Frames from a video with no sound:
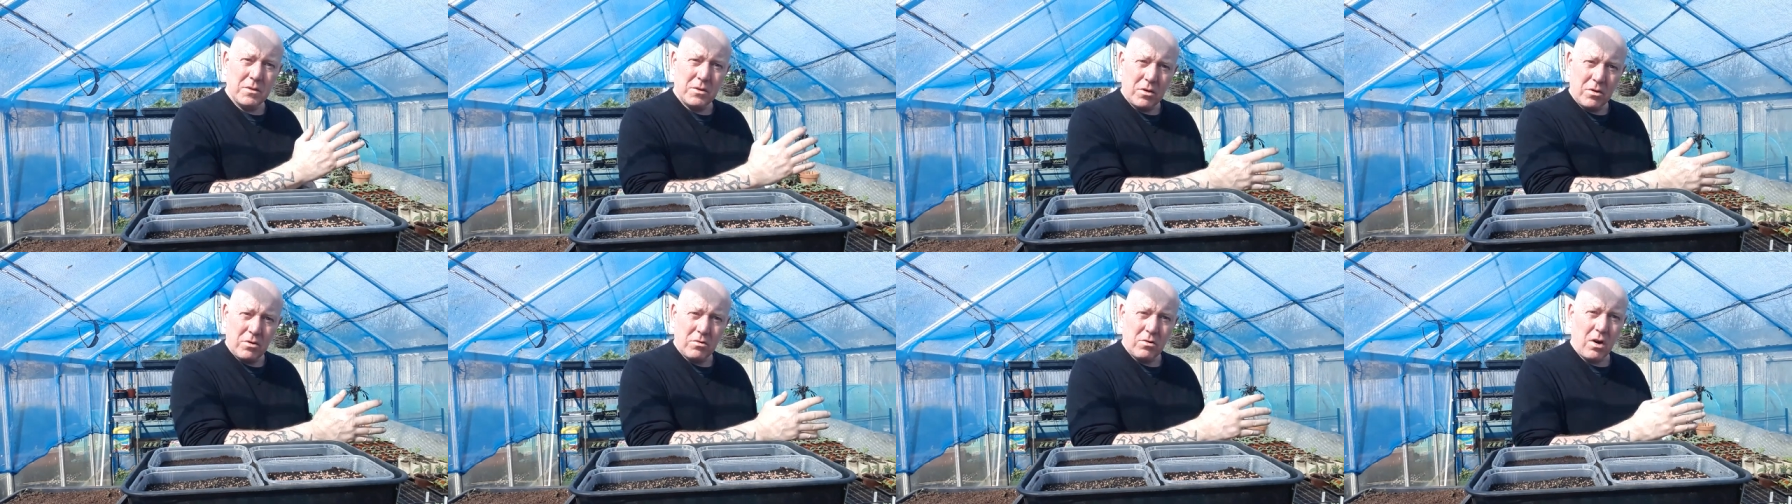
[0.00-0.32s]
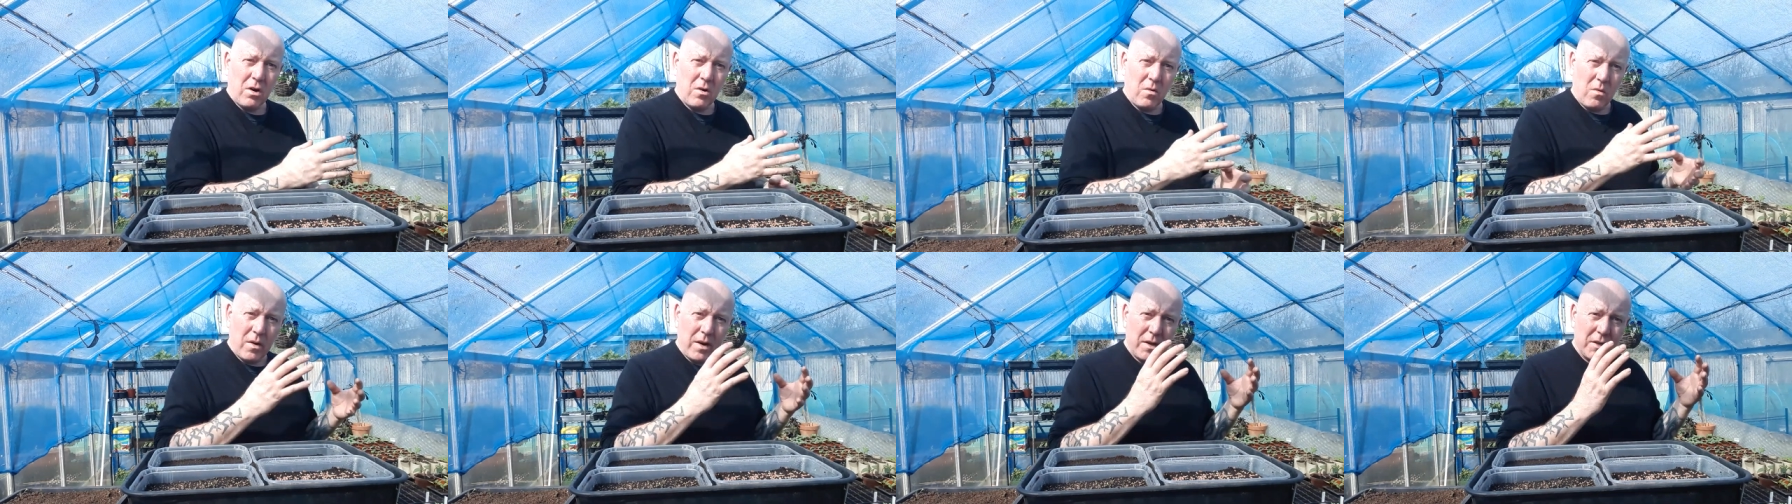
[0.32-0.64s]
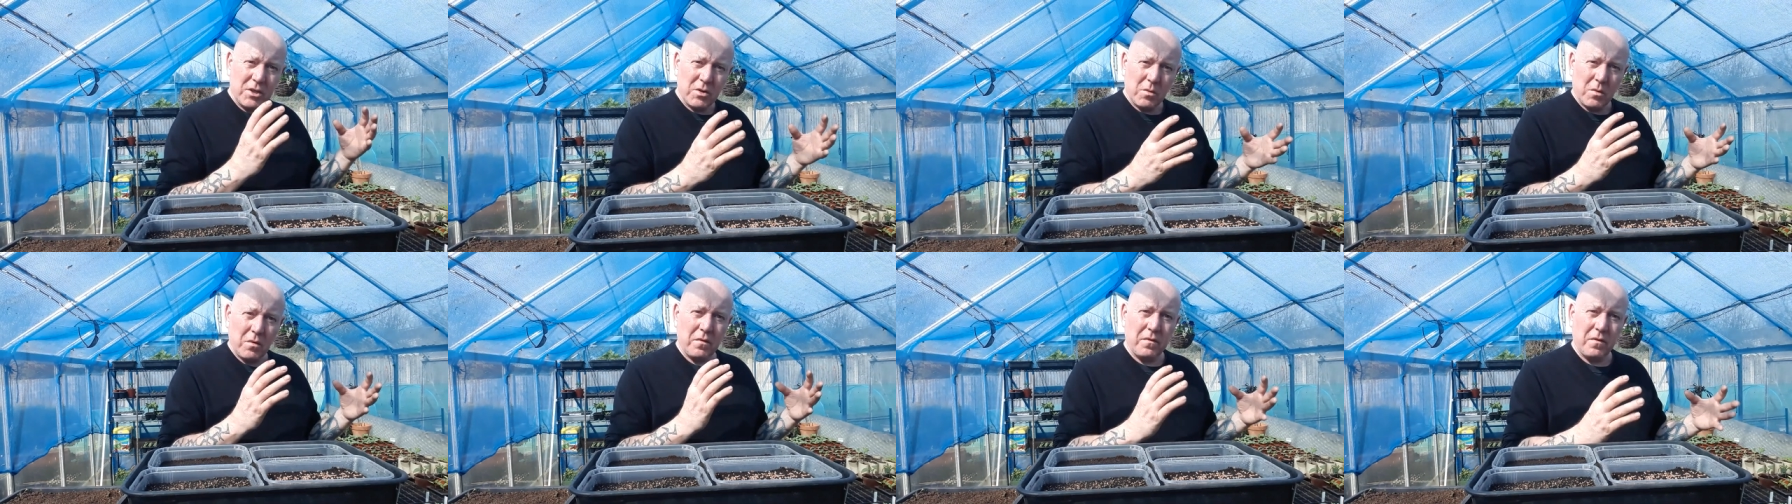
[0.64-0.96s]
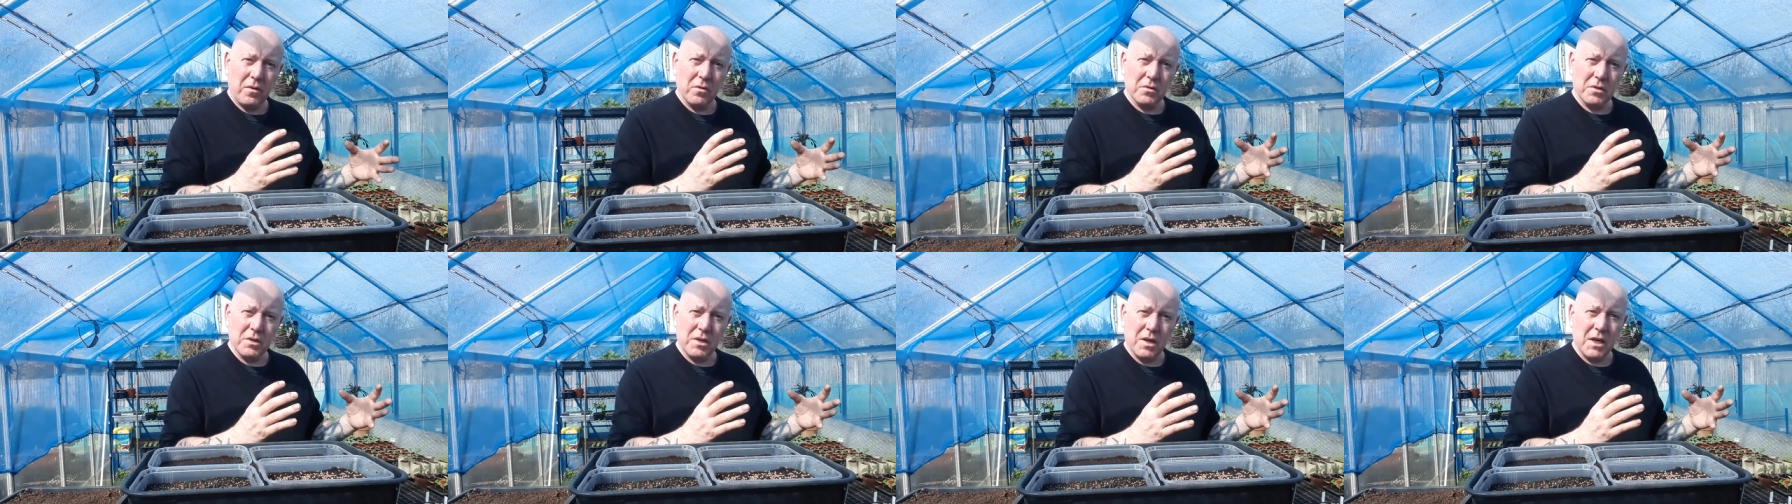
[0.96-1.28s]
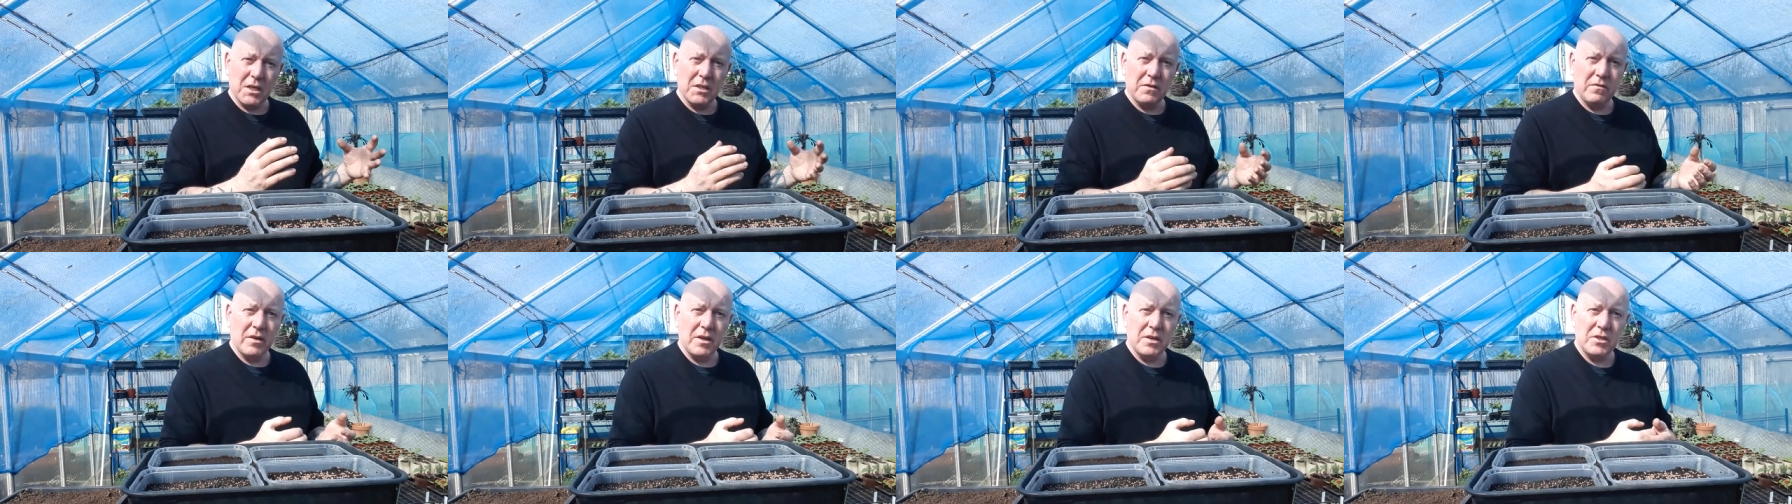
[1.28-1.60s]
to grow into a
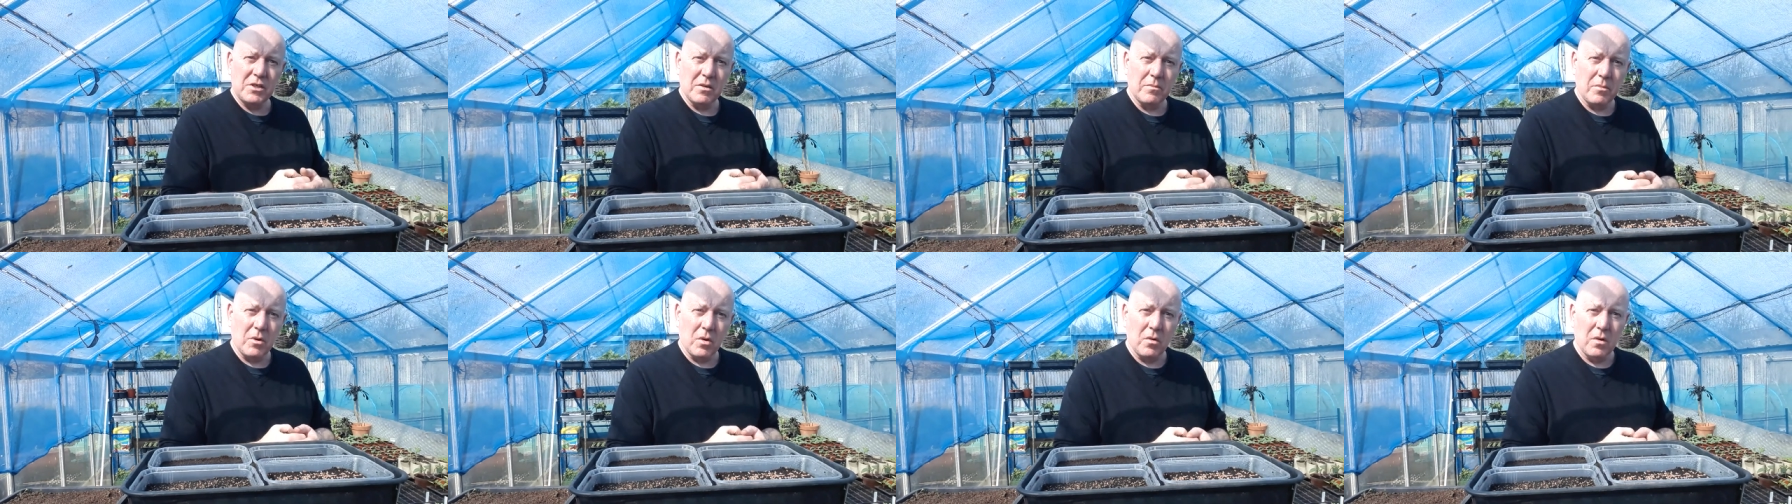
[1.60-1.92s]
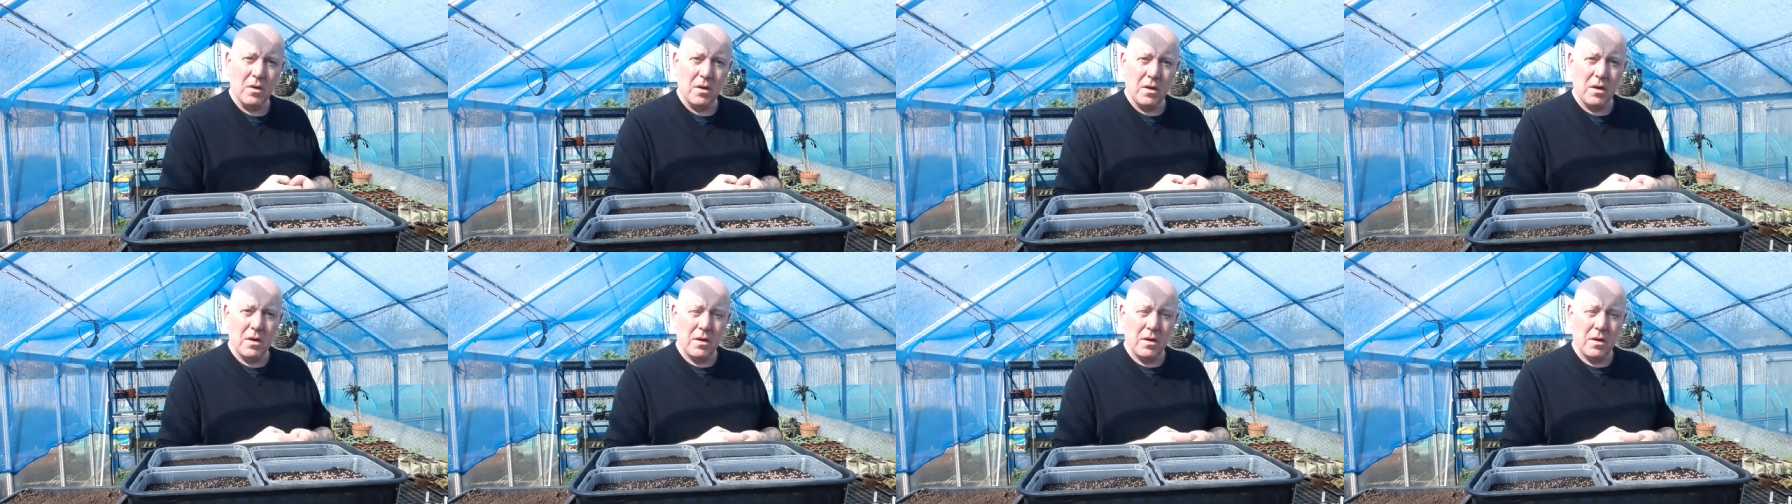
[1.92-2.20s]
full-size vegetable.